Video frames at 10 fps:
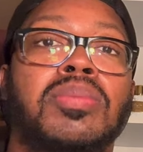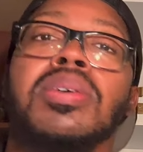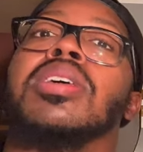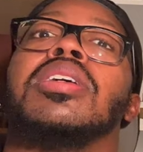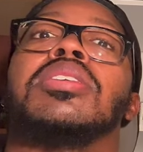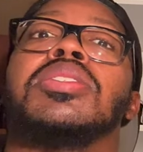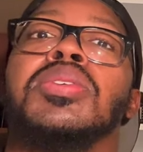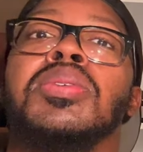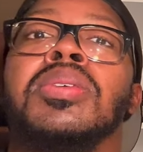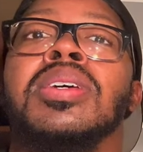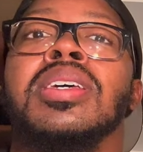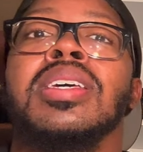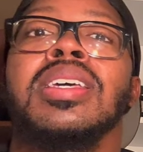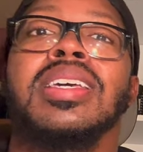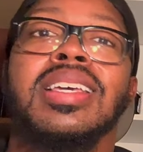But the other two
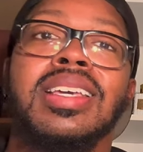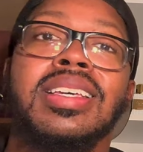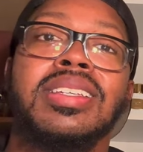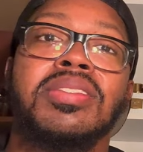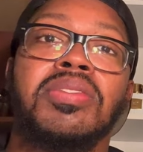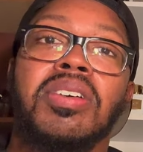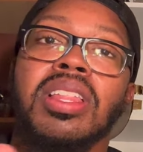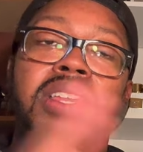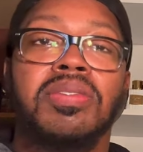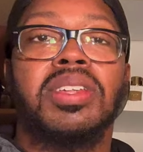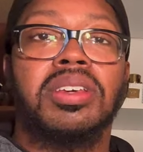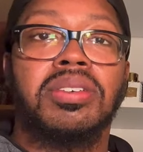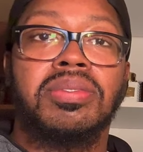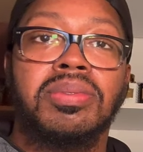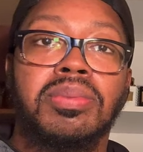is for a later video.
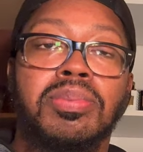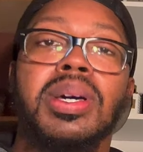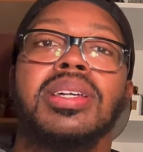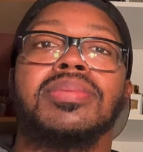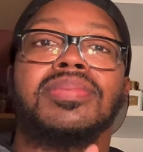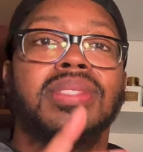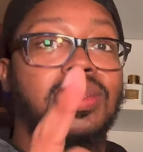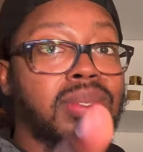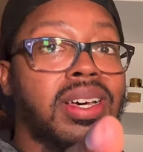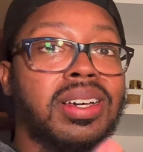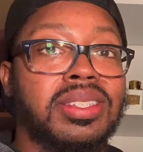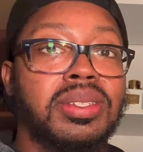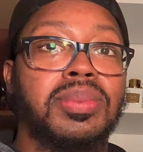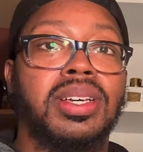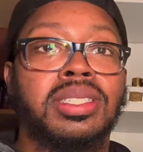But I'm talking
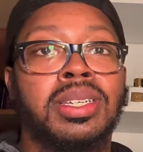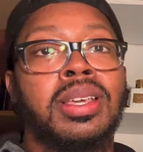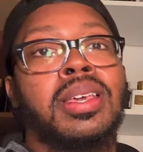too much.